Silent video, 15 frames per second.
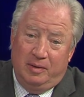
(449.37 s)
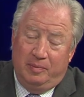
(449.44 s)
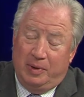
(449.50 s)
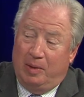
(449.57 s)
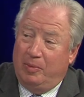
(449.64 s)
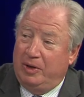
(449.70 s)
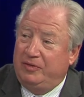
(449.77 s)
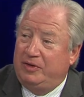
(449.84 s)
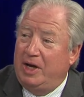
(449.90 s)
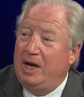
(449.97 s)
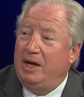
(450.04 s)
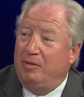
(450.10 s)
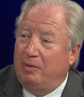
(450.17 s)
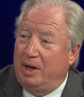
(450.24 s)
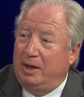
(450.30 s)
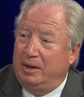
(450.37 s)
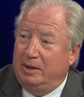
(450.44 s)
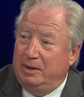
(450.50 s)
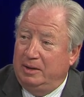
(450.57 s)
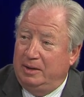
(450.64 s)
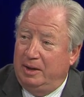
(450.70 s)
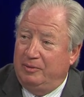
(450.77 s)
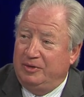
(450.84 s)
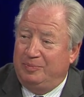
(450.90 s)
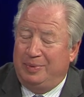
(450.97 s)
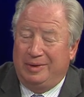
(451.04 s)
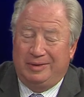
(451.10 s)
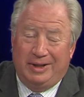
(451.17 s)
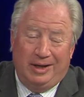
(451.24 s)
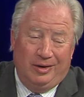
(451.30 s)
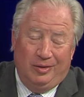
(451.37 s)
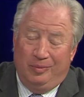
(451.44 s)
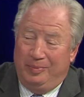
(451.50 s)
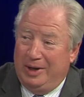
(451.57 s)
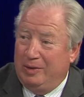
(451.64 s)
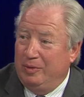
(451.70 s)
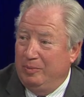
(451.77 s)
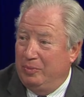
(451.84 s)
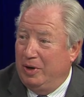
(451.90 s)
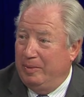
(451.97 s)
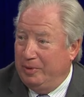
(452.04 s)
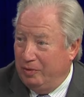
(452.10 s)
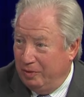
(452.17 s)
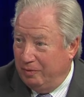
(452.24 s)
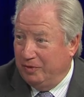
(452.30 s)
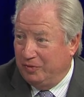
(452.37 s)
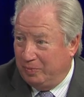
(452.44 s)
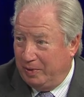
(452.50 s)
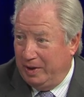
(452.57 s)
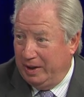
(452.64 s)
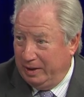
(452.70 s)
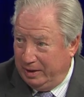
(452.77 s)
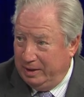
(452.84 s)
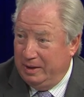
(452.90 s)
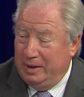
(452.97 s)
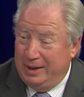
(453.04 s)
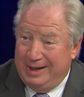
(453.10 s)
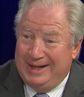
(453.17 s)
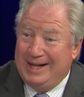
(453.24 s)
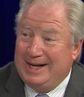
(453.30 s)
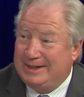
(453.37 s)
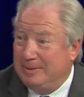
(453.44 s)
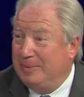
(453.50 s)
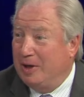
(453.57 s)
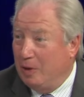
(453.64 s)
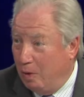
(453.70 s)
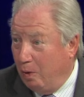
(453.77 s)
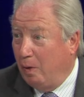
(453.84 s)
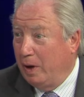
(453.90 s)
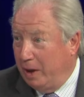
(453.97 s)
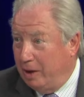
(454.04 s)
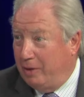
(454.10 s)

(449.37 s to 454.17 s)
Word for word: Belmont skating rink that was built, I don't know, back when Bobby Orr was playing. Yes. And that's a big hole in the